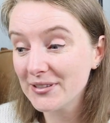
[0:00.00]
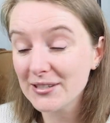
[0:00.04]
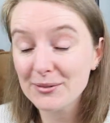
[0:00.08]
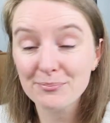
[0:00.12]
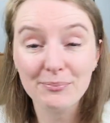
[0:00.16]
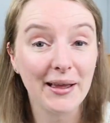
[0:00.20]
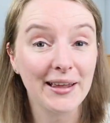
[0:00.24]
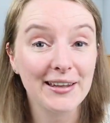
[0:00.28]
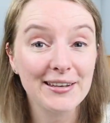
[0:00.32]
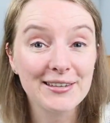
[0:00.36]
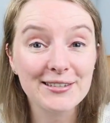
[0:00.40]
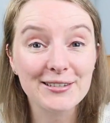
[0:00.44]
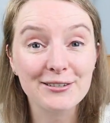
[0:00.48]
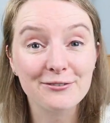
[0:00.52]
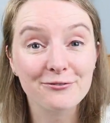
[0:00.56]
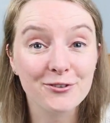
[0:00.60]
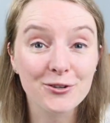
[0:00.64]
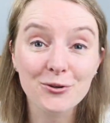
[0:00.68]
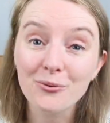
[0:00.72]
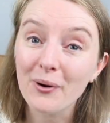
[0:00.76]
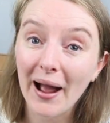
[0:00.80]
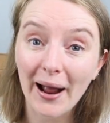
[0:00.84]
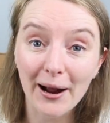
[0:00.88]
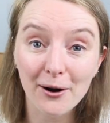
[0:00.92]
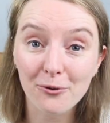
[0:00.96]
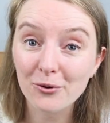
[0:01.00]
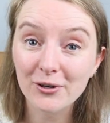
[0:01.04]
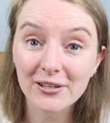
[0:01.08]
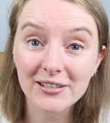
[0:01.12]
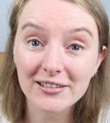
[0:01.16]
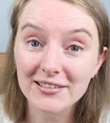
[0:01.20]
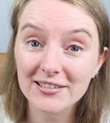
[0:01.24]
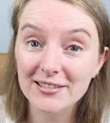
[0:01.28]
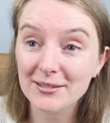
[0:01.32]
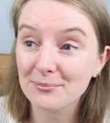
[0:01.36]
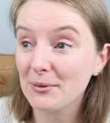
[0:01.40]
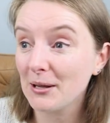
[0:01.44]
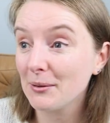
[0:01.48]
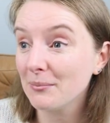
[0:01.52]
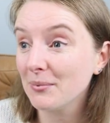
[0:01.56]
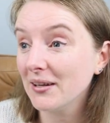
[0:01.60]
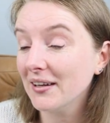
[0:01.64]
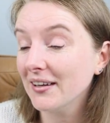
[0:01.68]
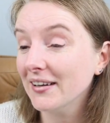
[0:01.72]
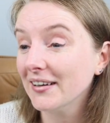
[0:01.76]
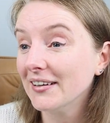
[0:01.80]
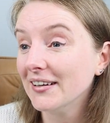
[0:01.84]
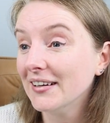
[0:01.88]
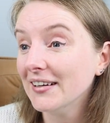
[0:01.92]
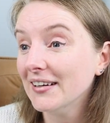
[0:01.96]
spend a few hours
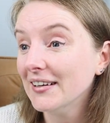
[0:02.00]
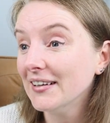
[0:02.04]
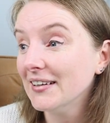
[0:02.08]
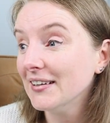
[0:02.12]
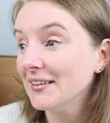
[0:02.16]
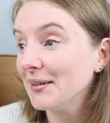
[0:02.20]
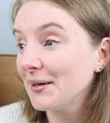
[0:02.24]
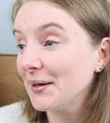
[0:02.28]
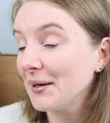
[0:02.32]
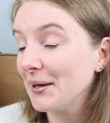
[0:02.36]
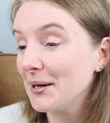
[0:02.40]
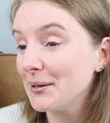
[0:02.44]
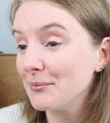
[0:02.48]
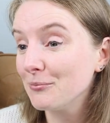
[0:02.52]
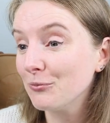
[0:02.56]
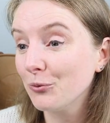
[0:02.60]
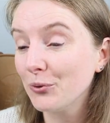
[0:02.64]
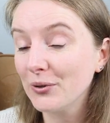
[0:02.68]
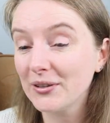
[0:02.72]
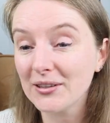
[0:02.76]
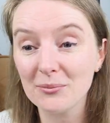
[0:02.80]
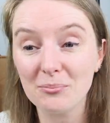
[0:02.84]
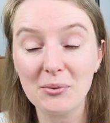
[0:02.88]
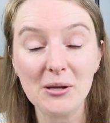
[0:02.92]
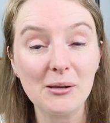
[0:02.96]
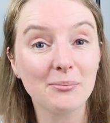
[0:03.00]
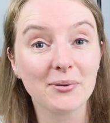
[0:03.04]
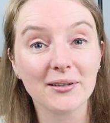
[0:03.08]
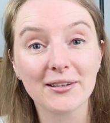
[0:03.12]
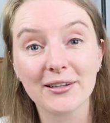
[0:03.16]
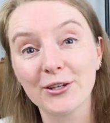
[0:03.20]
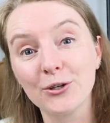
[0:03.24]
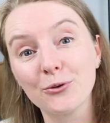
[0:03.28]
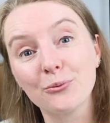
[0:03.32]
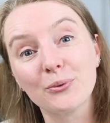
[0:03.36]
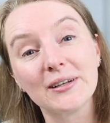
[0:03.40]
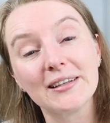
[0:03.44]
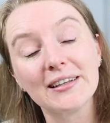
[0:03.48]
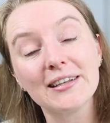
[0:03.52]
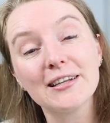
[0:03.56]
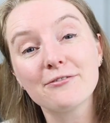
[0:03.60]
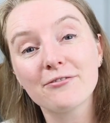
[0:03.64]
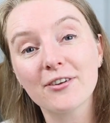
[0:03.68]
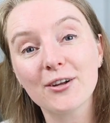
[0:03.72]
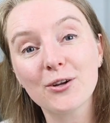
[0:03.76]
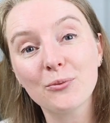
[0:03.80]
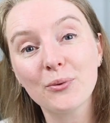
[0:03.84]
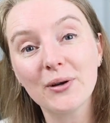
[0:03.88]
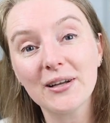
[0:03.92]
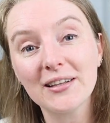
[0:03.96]
maybe um, with the people that you were living